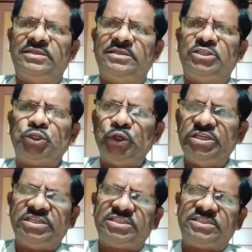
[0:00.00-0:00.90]

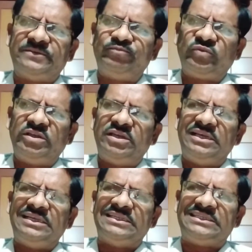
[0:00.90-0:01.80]
soldiers,
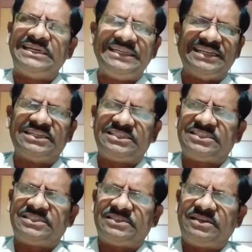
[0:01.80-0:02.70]

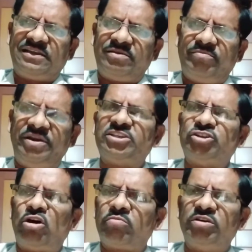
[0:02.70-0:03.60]
civilians, means
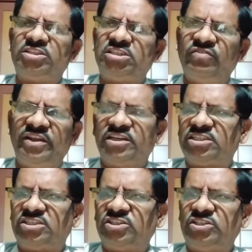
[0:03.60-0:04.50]
normal
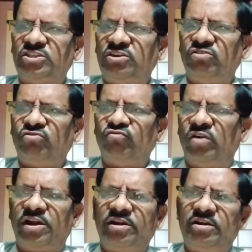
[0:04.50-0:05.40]
civilians,
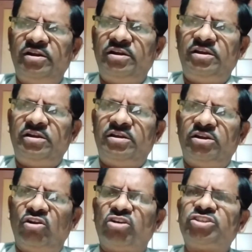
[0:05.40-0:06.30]
were
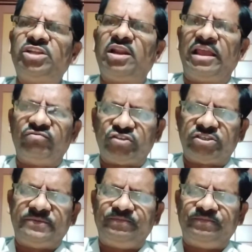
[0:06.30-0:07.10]
lost their lives.